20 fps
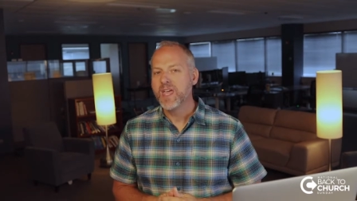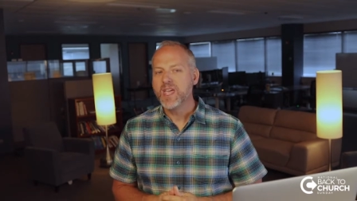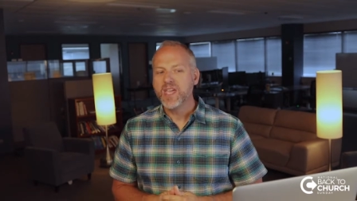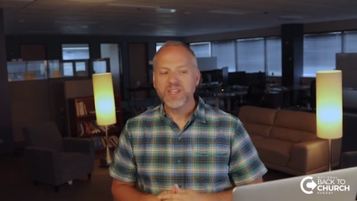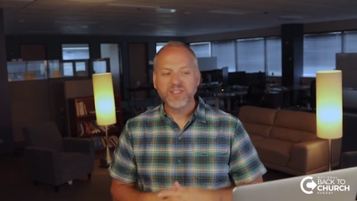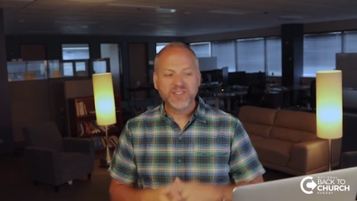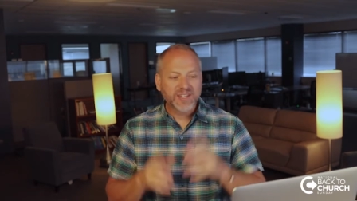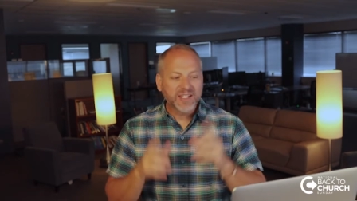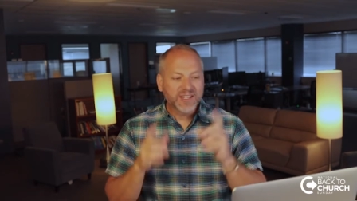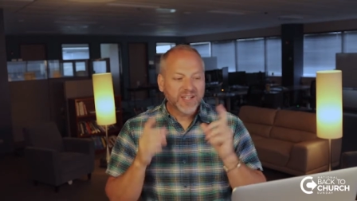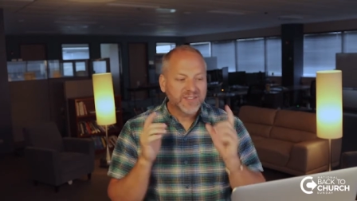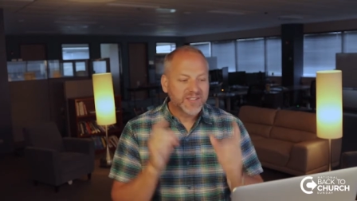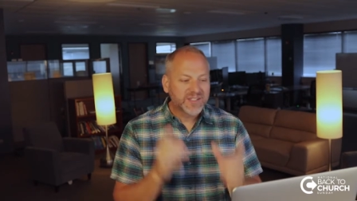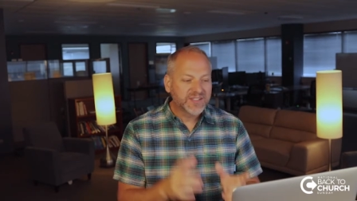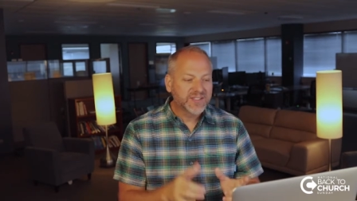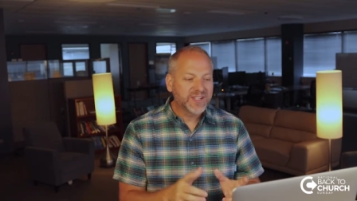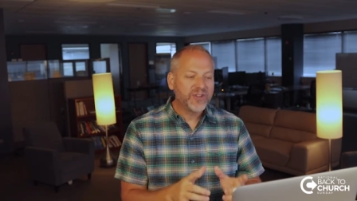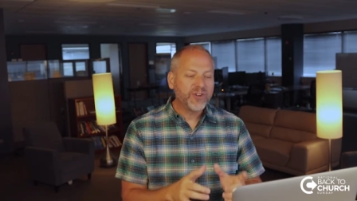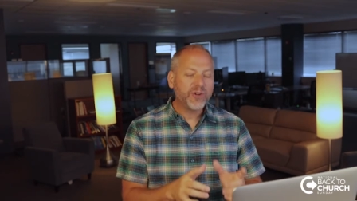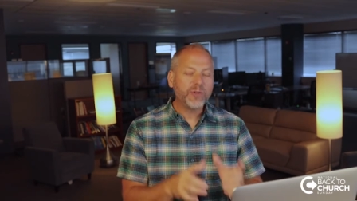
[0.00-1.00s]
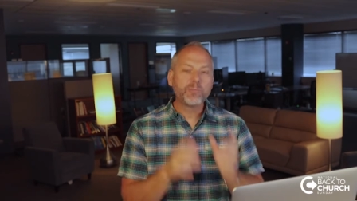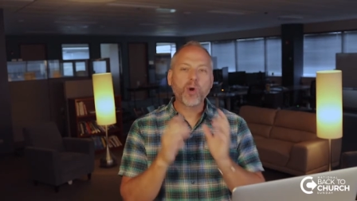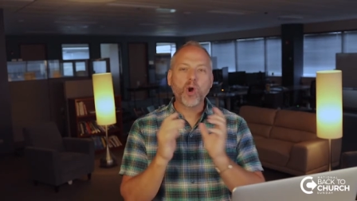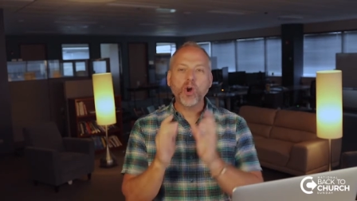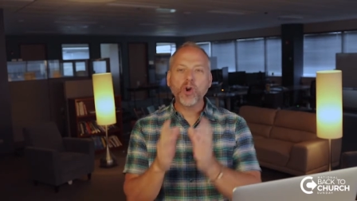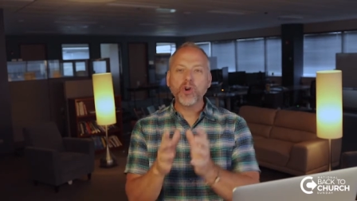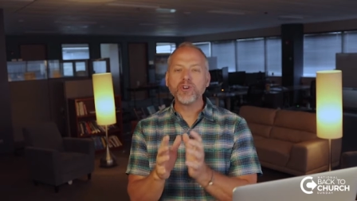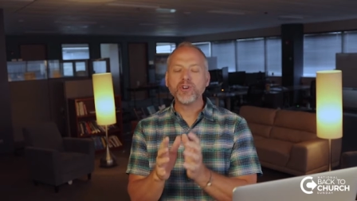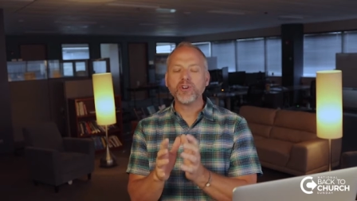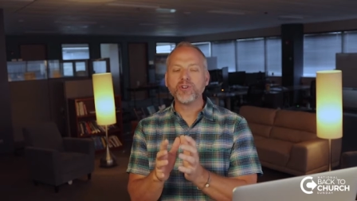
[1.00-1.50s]
is to consider
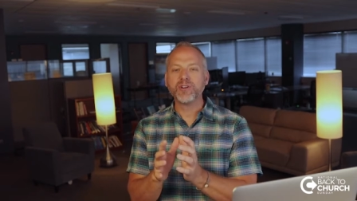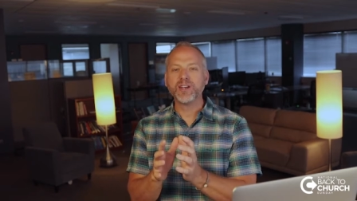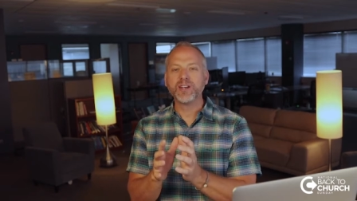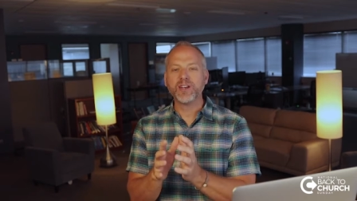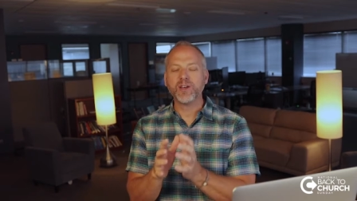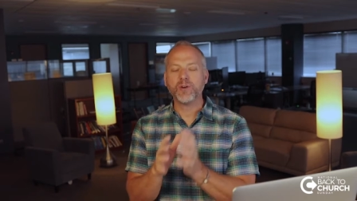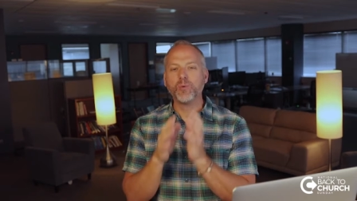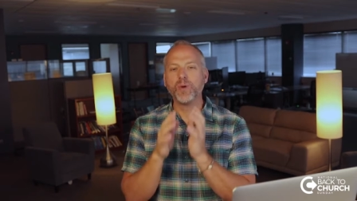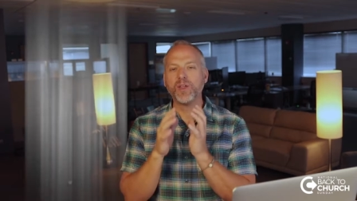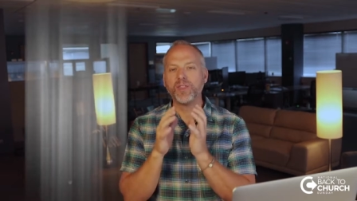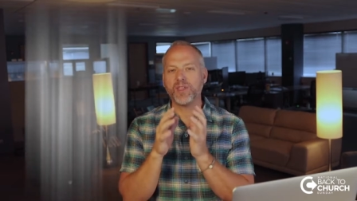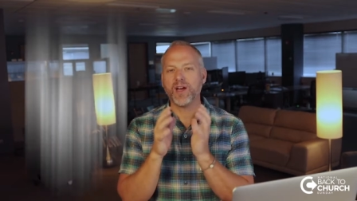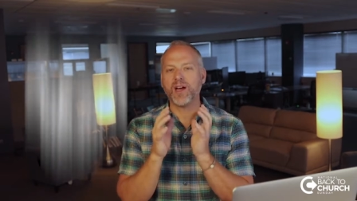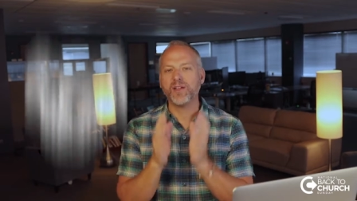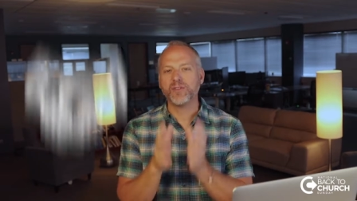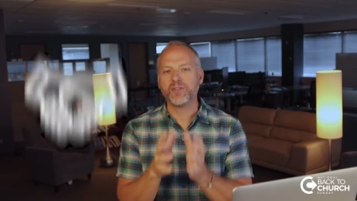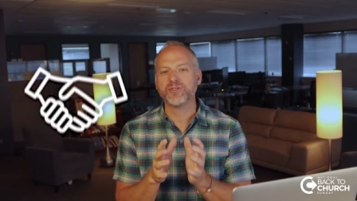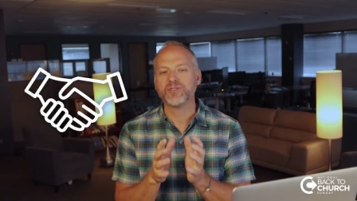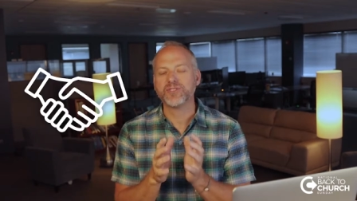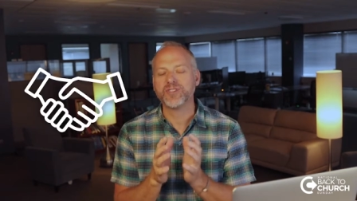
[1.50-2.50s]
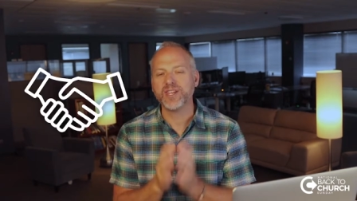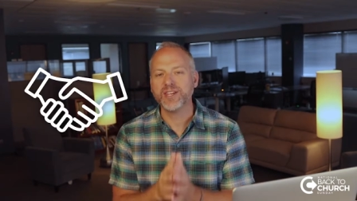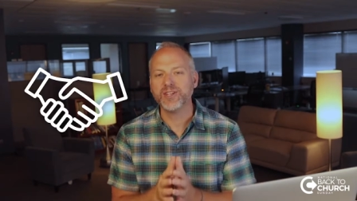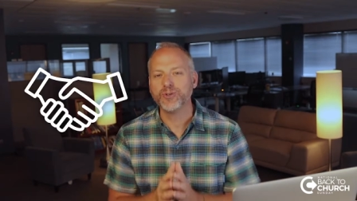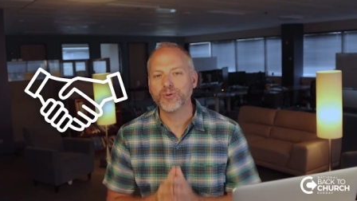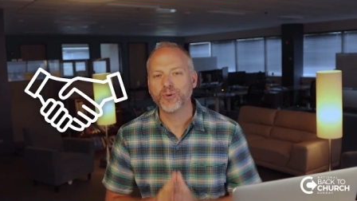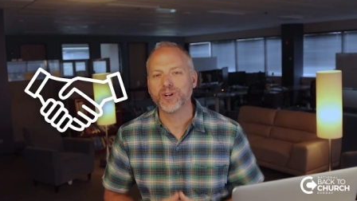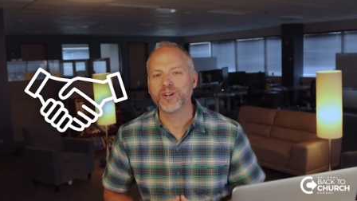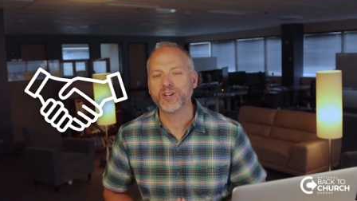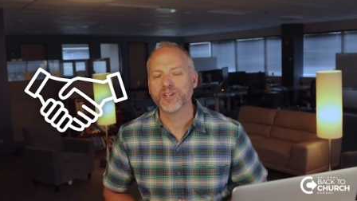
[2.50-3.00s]
partnering with others in
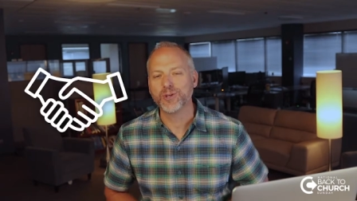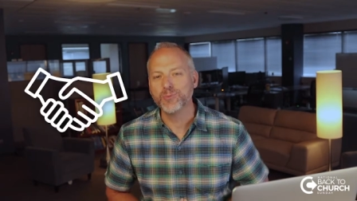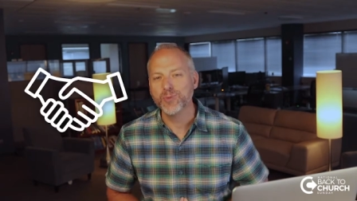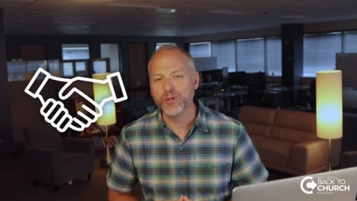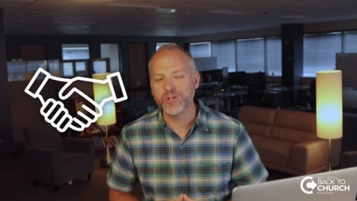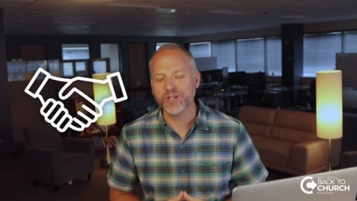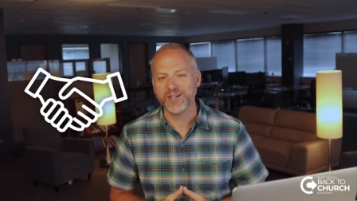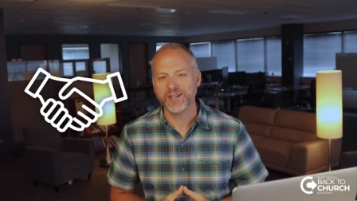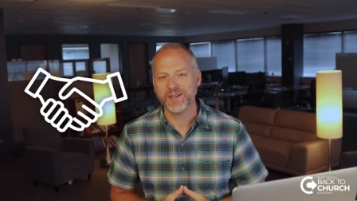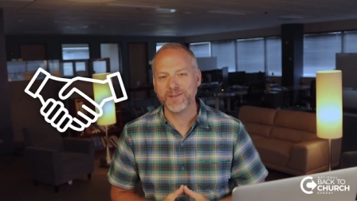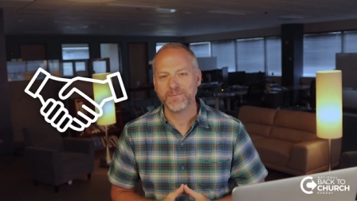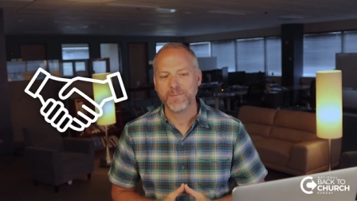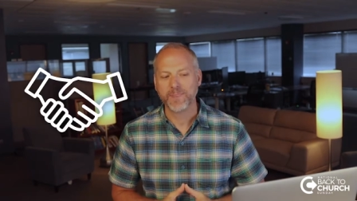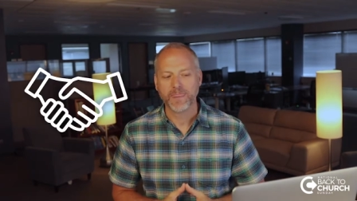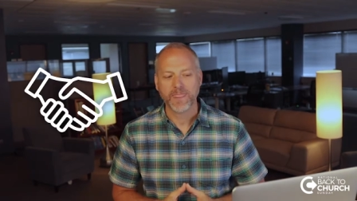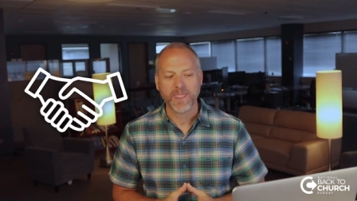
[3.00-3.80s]
your community.